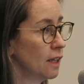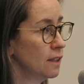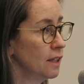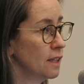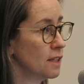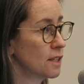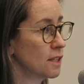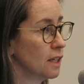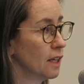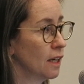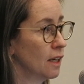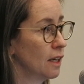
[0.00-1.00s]
There's
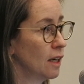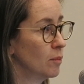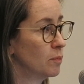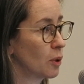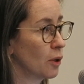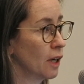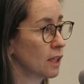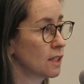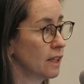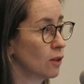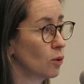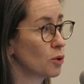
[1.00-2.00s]
a product
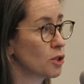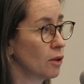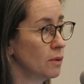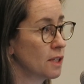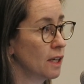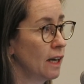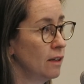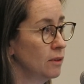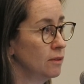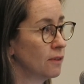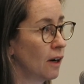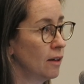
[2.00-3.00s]
that also is an
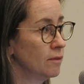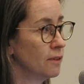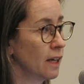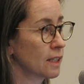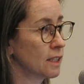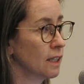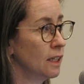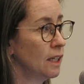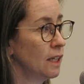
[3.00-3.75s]
AAV5 vector,